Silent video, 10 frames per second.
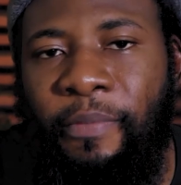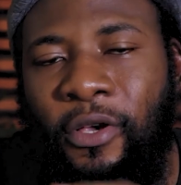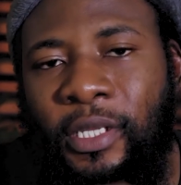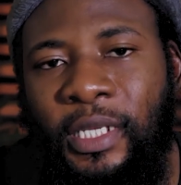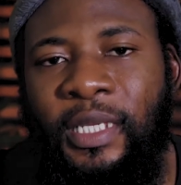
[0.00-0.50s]

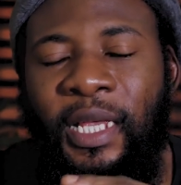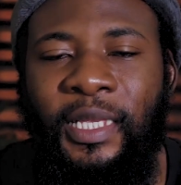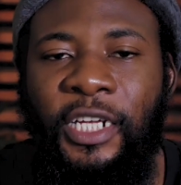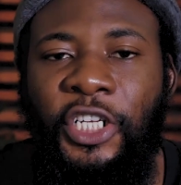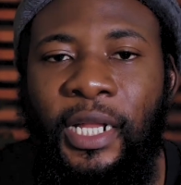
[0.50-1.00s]
because this is
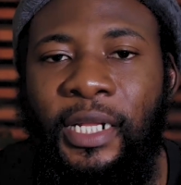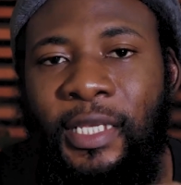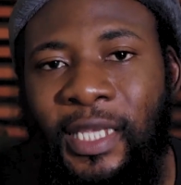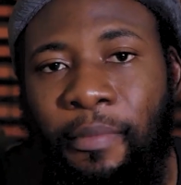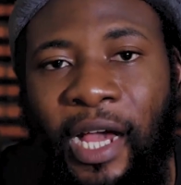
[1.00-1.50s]
essentially the
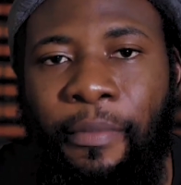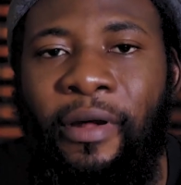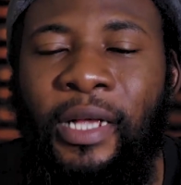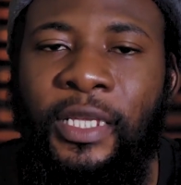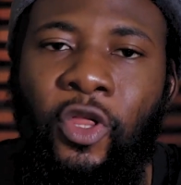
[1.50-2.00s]
same
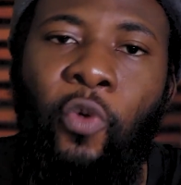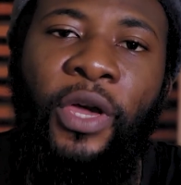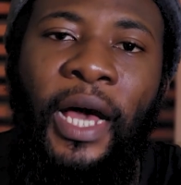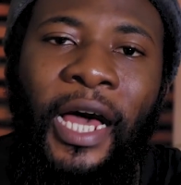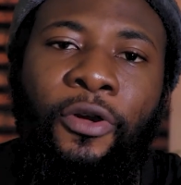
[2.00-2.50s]
camera setup
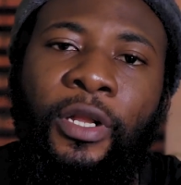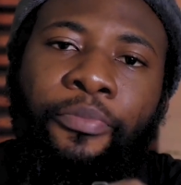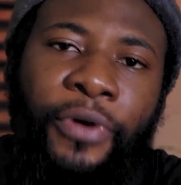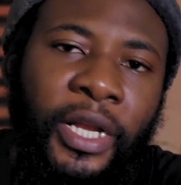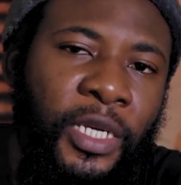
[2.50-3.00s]
we had on the
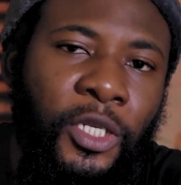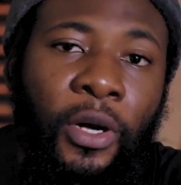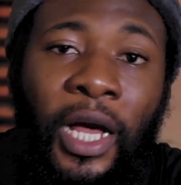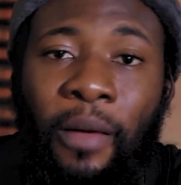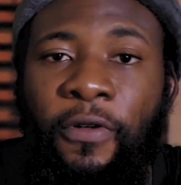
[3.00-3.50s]

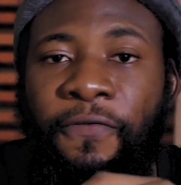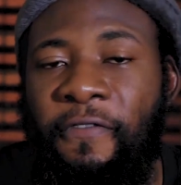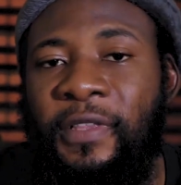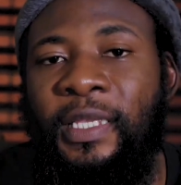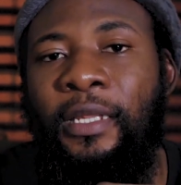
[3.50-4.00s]
predecessor Camon
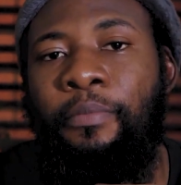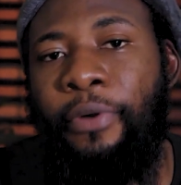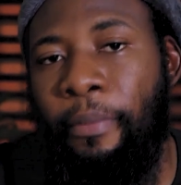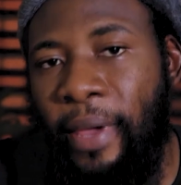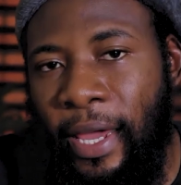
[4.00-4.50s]
15
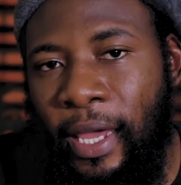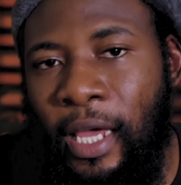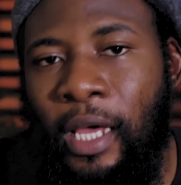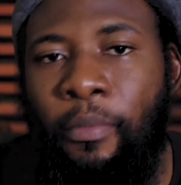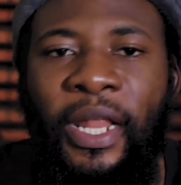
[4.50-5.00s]
Premier,
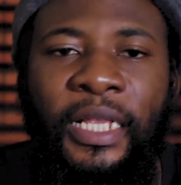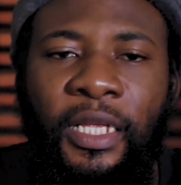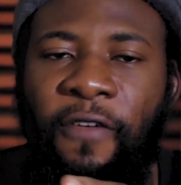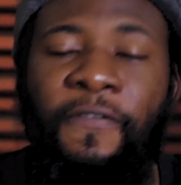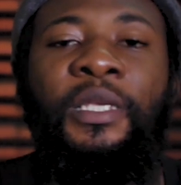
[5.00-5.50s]
but I
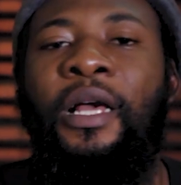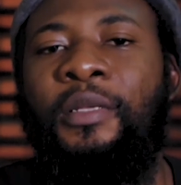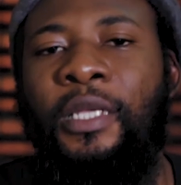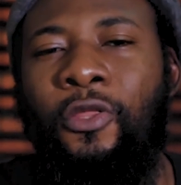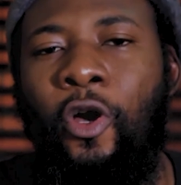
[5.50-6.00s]
think the physical
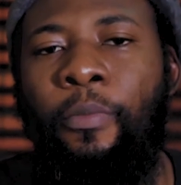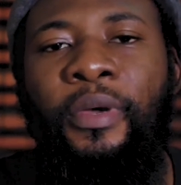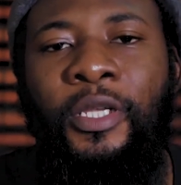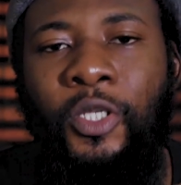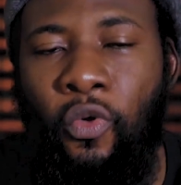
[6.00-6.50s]

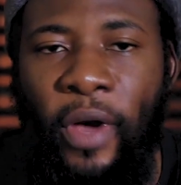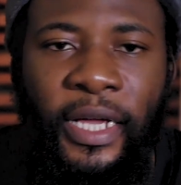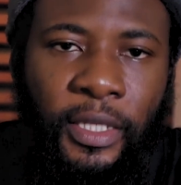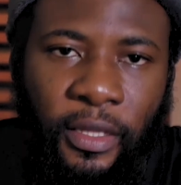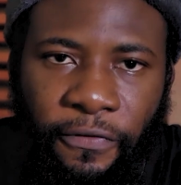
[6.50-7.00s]
setup is
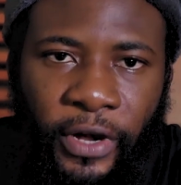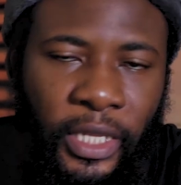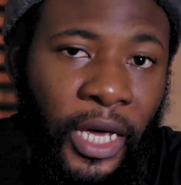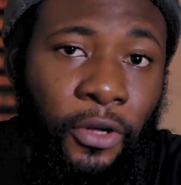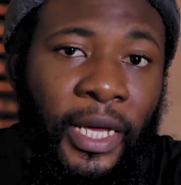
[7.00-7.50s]
quite
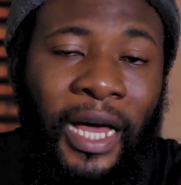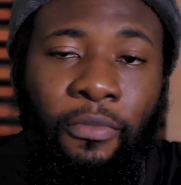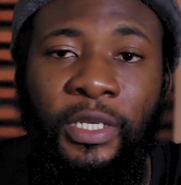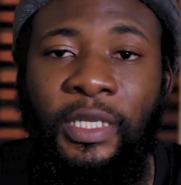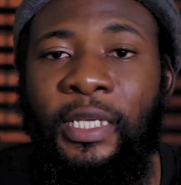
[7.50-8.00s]
different here on the
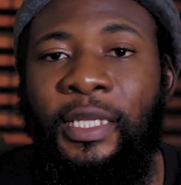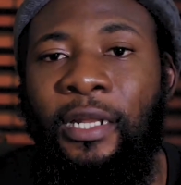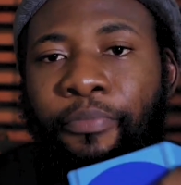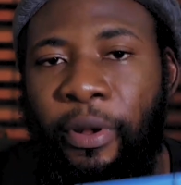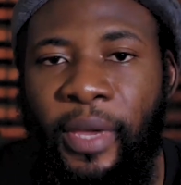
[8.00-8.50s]
Camon
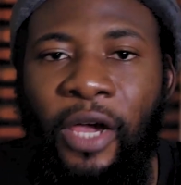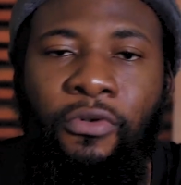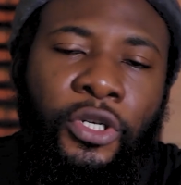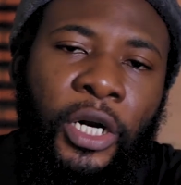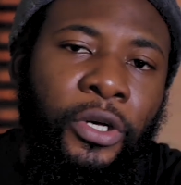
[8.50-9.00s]
16 Premier,
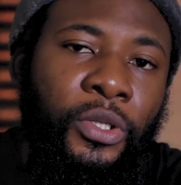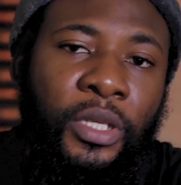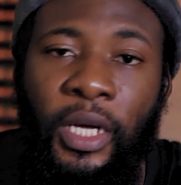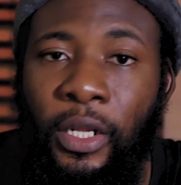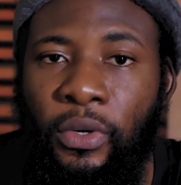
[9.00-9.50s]
which we are going to
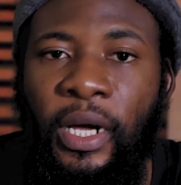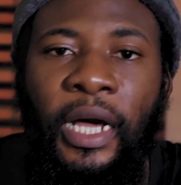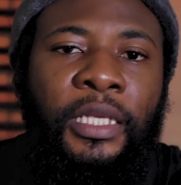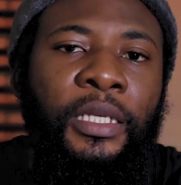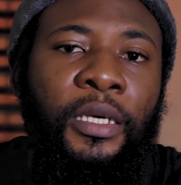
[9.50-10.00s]
take a look
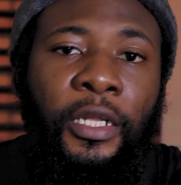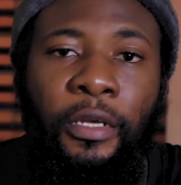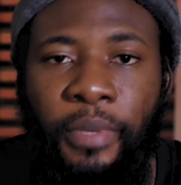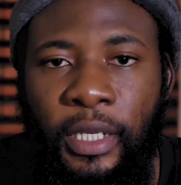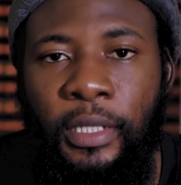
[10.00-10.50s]
at in a
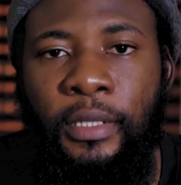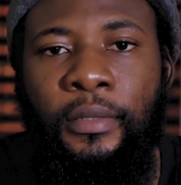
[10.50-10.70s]
bit.